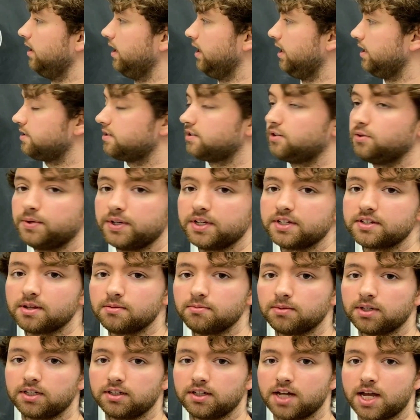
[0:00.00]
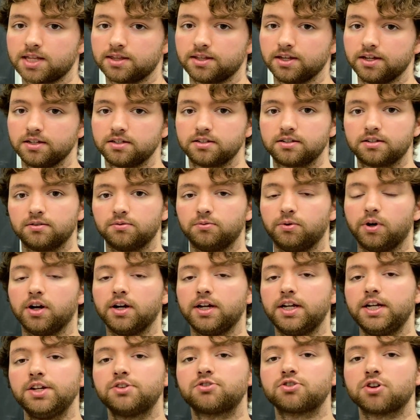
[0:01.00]
it's doing something like this, where
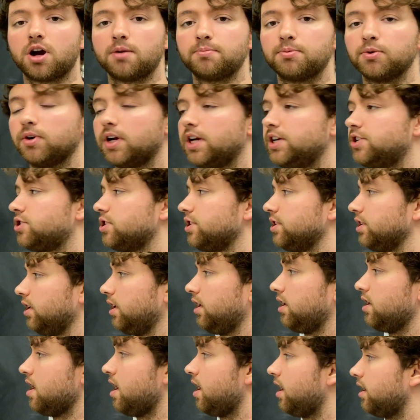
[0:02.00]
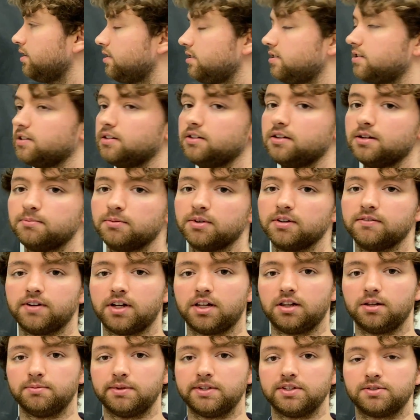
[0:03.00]
each operation cuts the number of
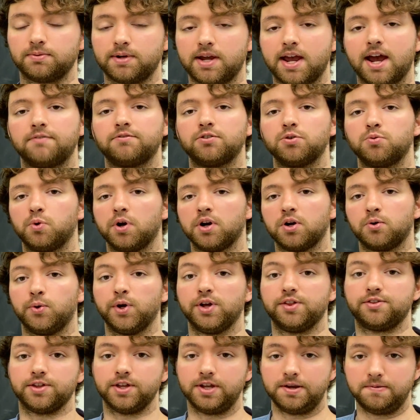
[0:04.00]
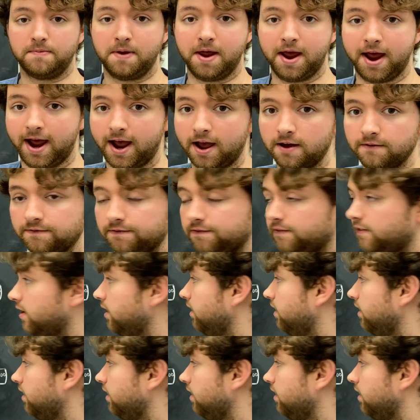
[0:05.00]
elements we have to work with in half.